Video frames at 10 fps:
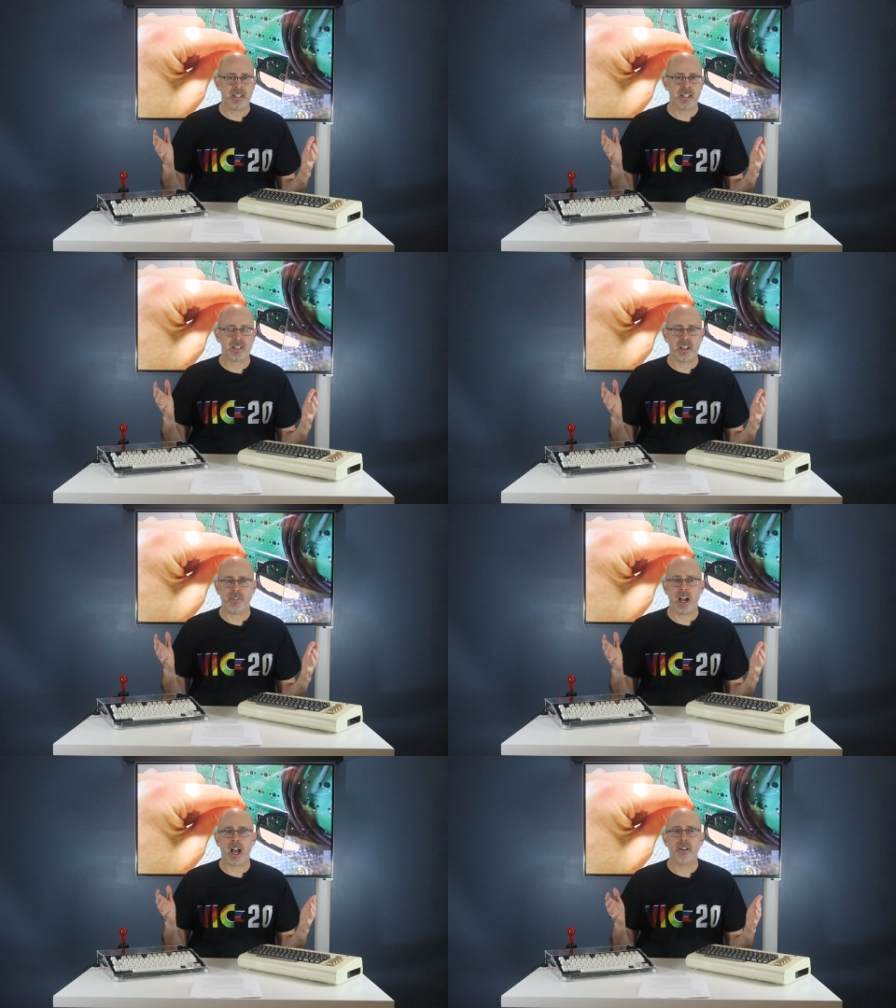
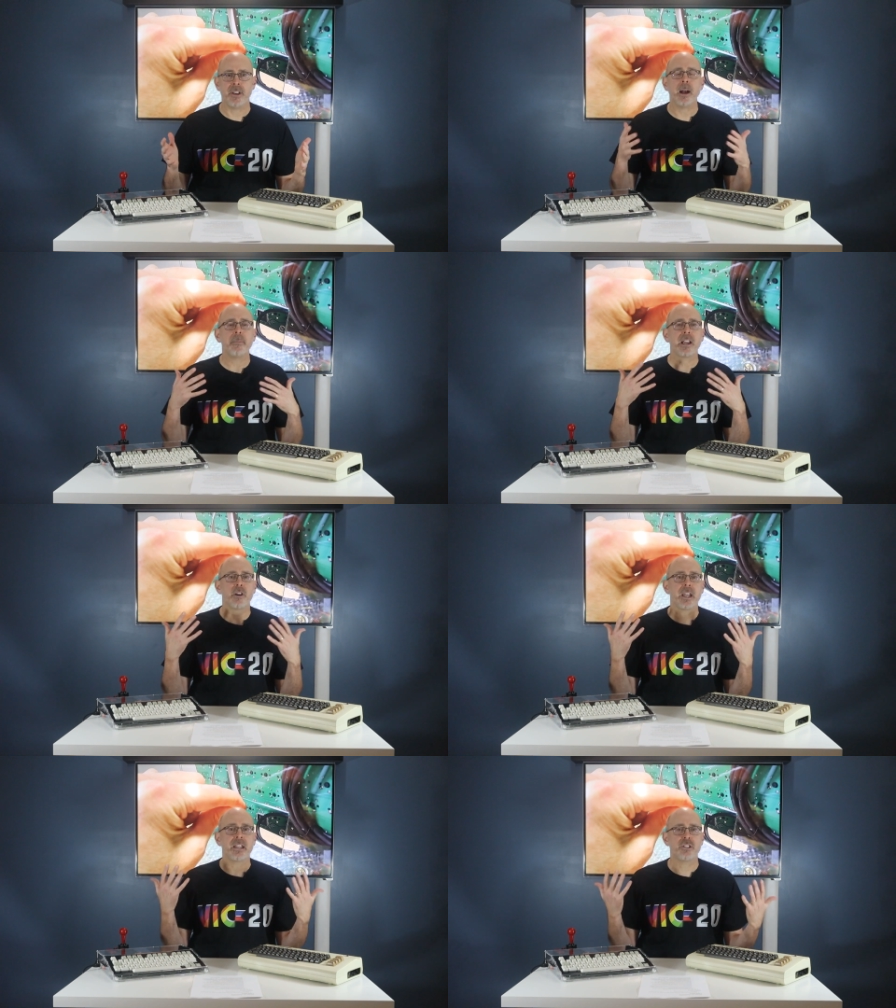C65, and
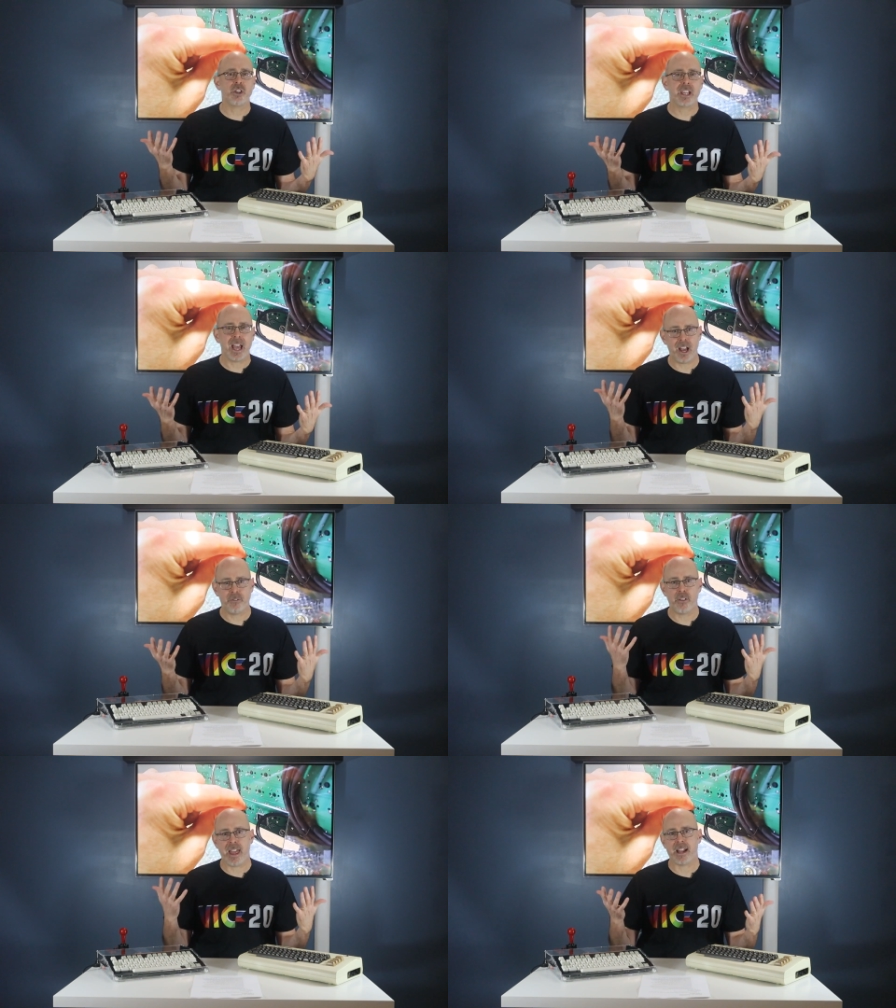I'm not going to
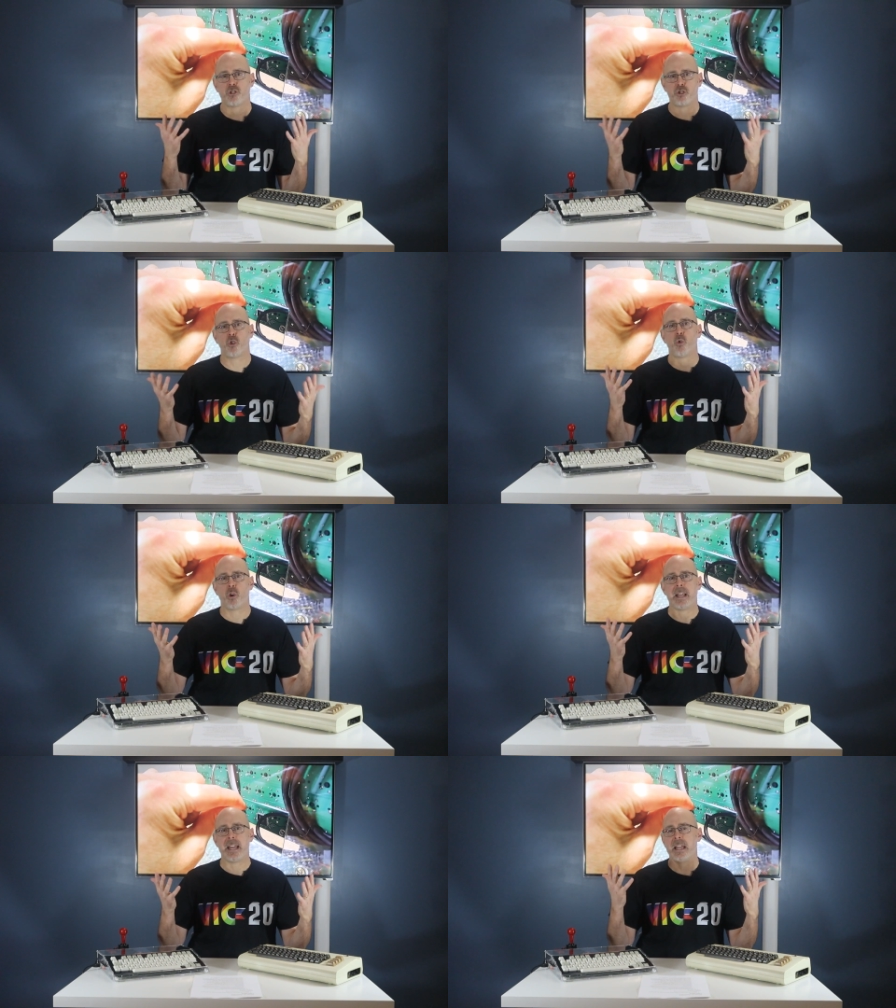cover that
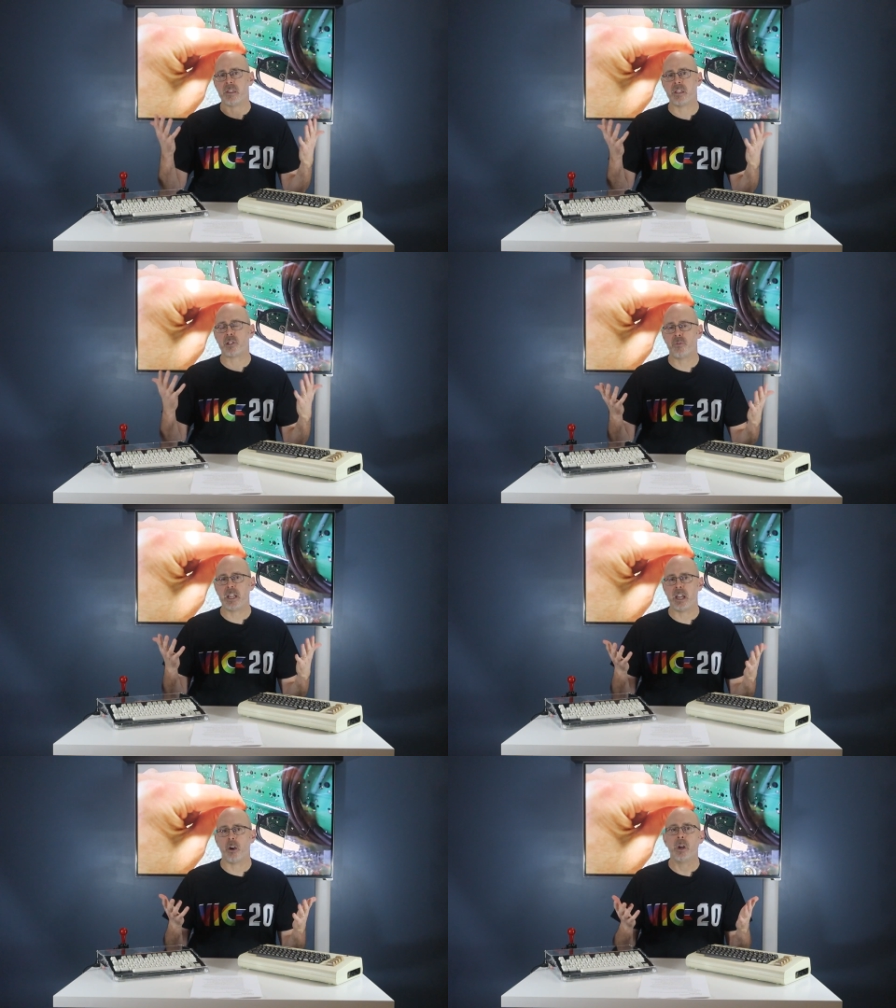story in
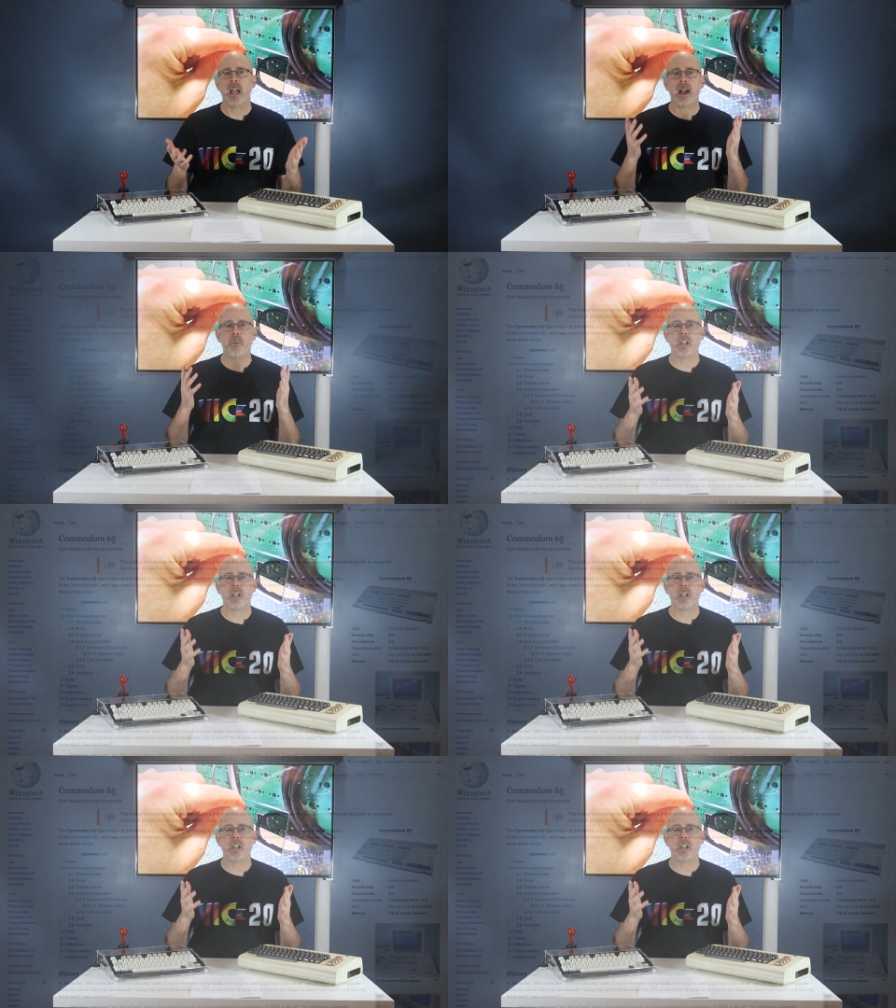this video.